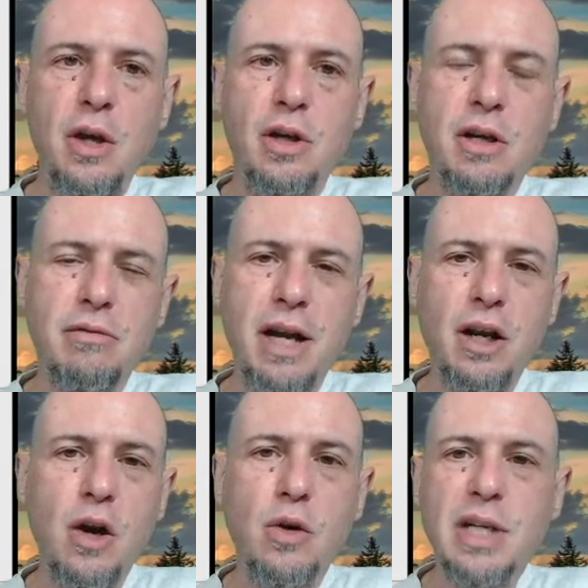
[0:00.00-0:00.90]
You're going to write
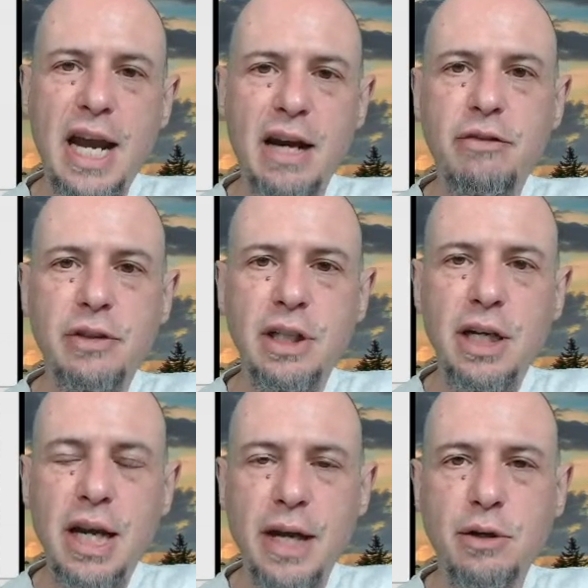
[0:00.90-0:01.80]
code
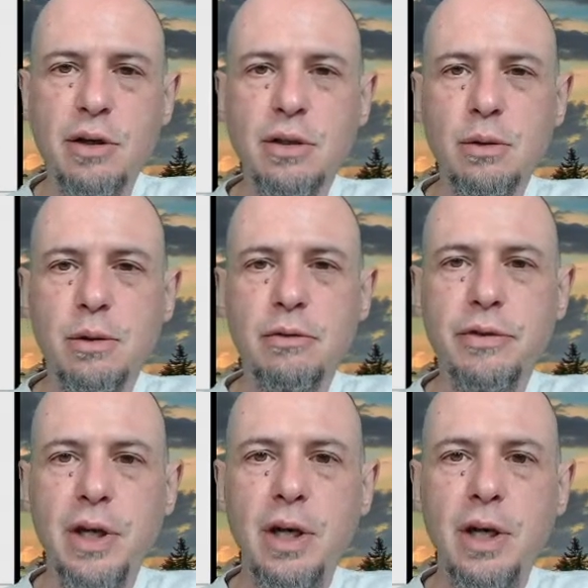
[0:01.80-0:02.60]
carefully, and you're going to sort of